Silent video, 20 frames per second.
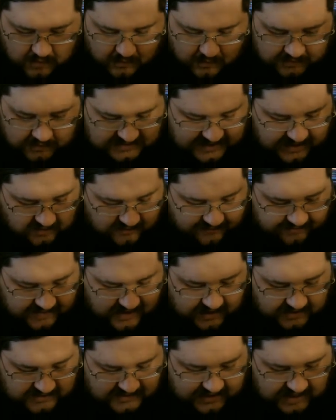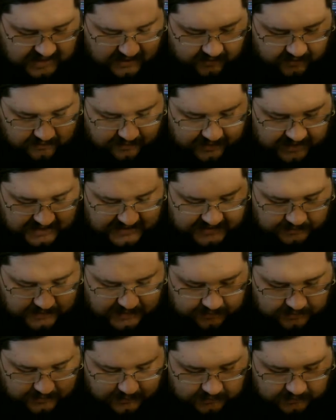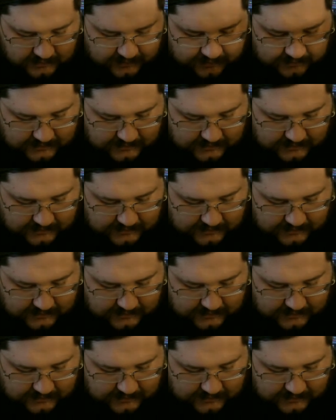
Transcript: was held very sacred by his people,